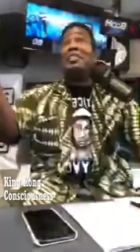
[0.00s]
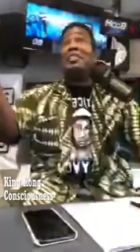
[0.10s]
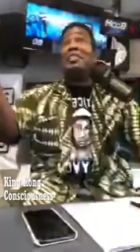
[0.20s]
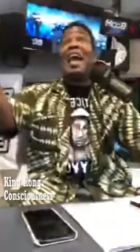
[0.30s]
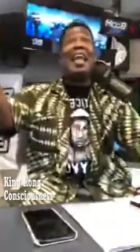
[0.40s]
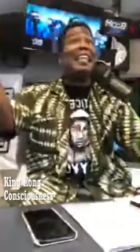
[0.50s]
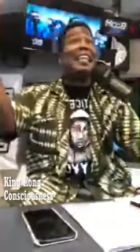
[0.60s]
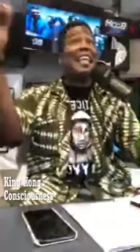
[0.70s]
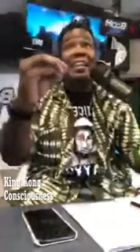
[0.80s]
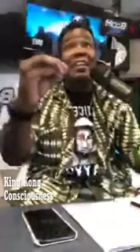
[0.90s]
So it's not
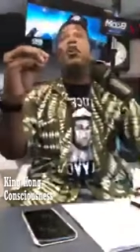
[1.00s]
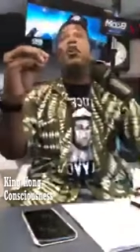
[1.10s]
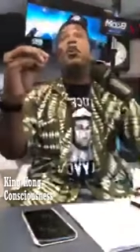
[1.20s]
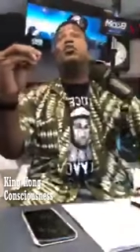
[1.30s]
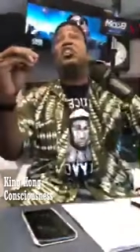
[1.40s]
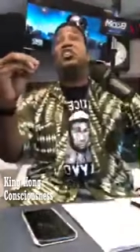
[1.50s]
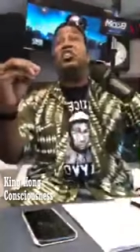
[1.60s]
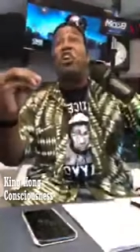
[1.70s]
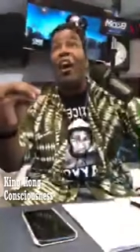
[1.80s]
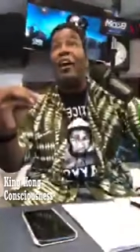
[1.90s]
light
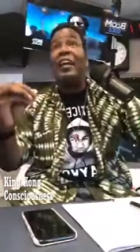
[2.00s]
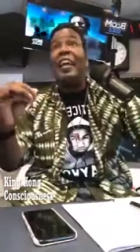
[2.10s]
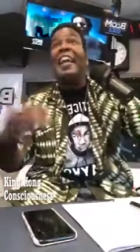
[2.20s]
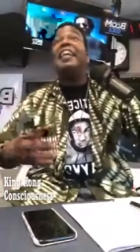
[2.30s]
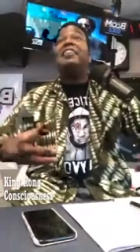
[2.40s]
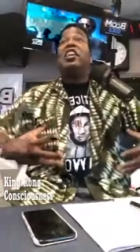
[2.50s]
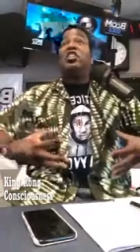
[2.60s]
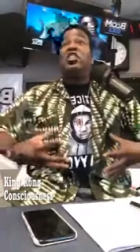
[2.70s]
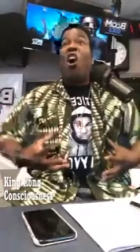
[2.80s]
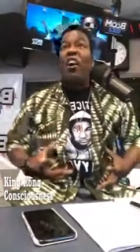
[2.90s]
versus dark. It is
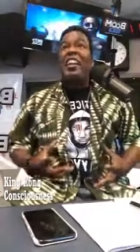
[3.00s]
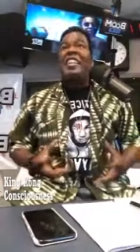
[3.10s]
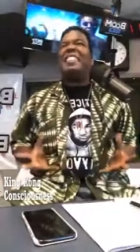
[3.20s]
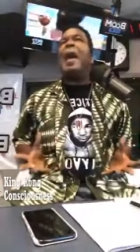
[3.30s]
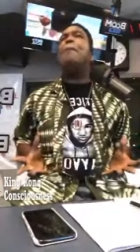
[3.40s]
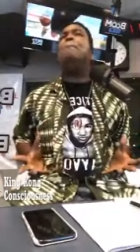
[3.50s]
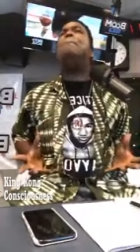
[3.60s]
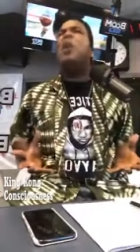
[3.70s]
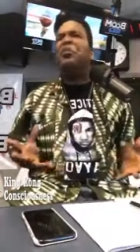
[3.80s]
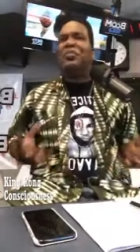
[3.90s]
the darkness
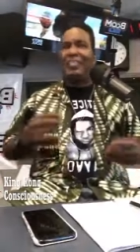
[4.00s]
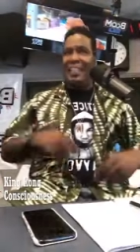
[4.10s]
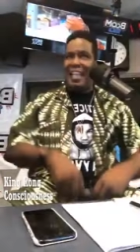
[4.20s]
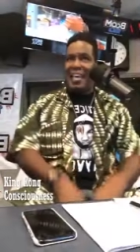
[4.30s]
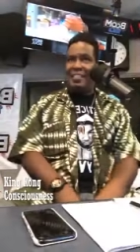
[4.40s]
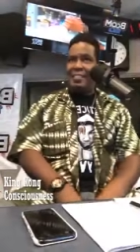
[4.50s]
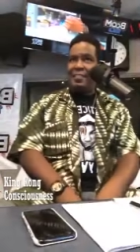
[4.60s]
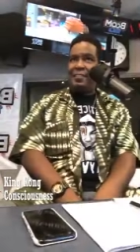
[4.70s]
that births the light.